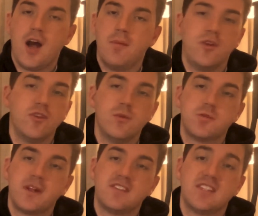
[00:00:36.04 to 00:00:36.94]
numerous
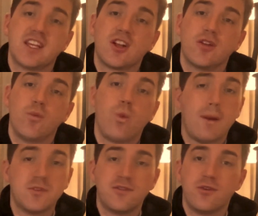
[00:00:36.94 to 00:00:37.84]
places, including
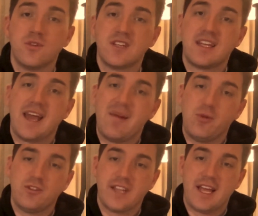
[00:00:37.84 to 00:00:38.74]
Wapta Falls and
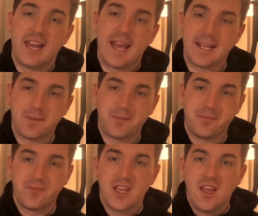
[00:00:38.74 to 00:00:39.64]
Emerald Lake.
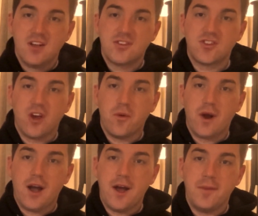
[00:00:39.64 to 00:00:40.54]
So
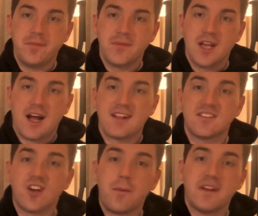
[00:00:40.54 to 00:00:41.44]
I'll
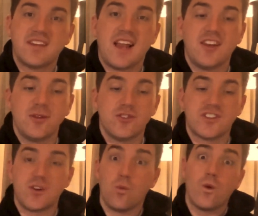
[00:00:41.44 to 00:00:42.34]
start by telling you
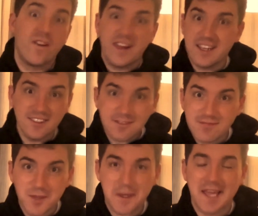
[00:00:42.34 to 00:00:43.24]
just where it is
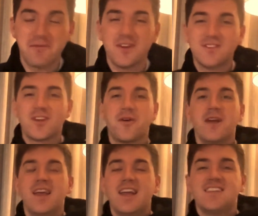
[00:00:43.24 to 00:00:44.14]
to begin with. So
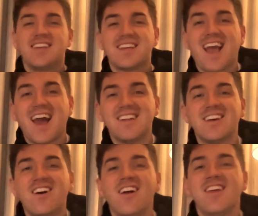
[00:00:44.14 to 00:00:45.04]
it's in
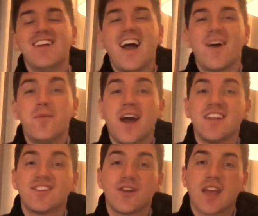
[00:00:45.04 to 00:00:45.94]
Canada and
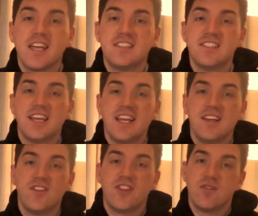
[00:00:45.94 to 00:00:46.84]
it's located
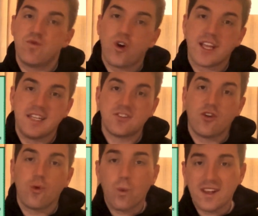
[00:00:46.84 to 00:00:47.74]
in the Rockies
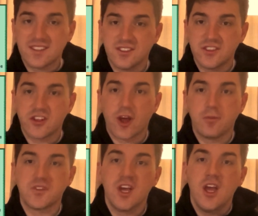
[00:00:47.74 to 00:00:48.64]
on the western slopes.